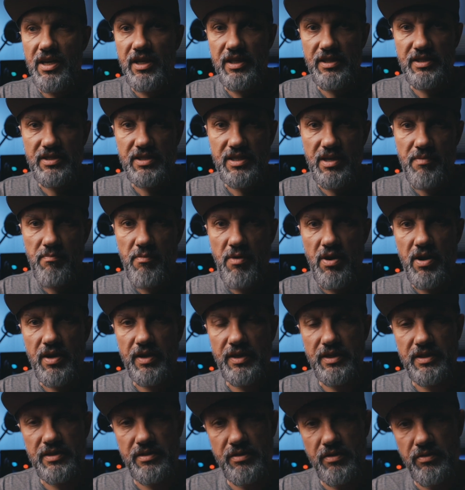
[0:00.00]
In some
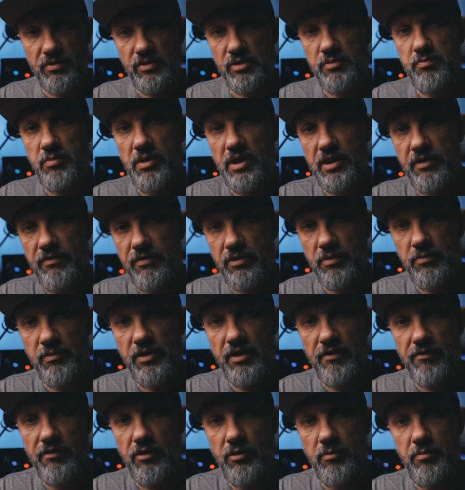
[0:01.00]
markets, cross-platform
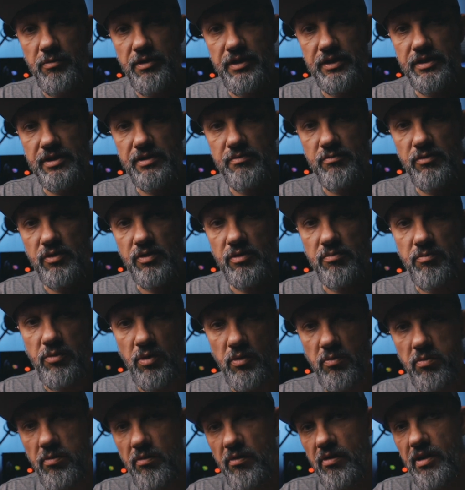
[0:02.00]
development is more
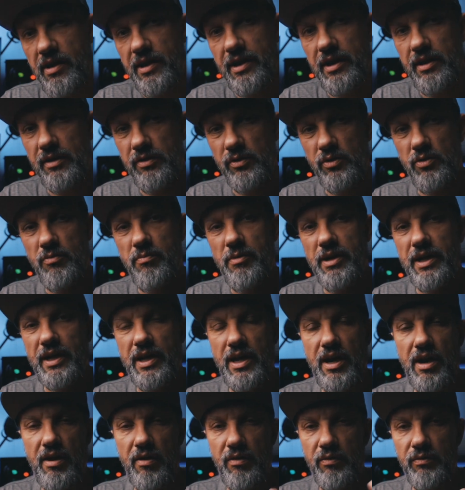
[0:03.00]
popular and you may
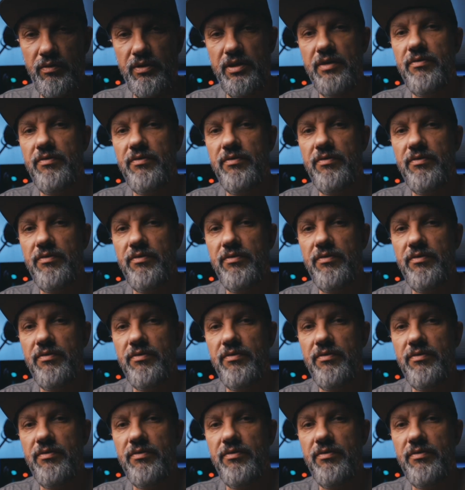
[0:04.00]
have